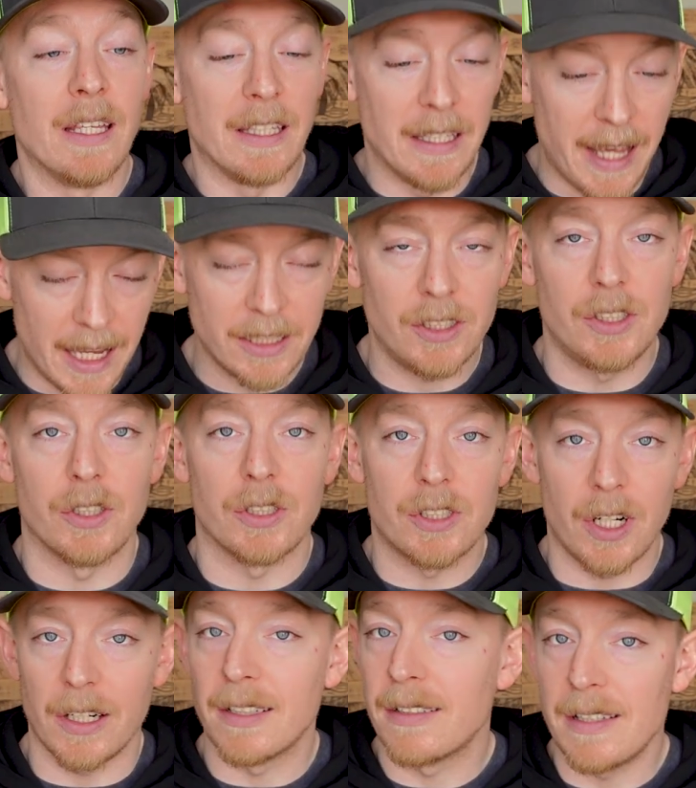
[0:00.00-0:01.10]
Yes, you're
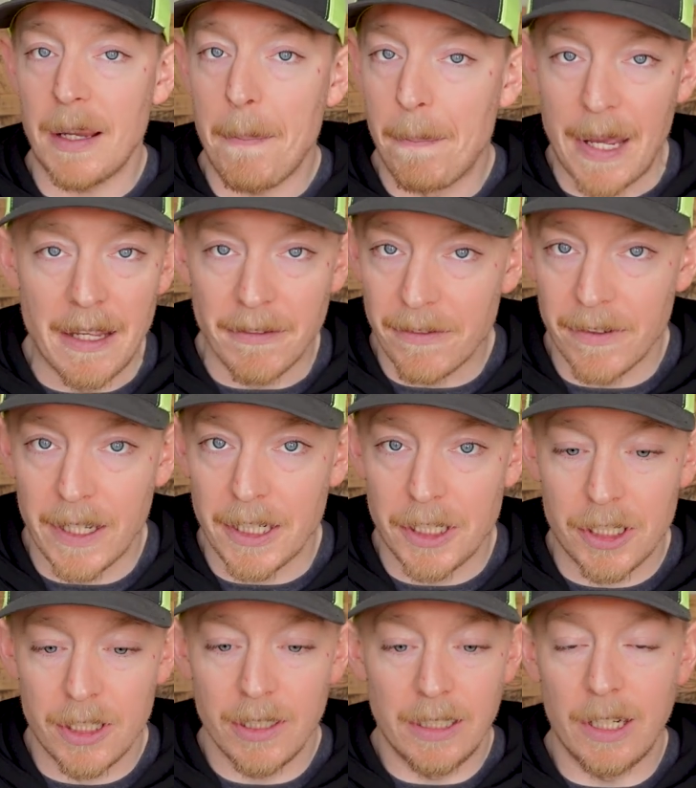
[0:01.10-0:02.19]
starting to see bait fish,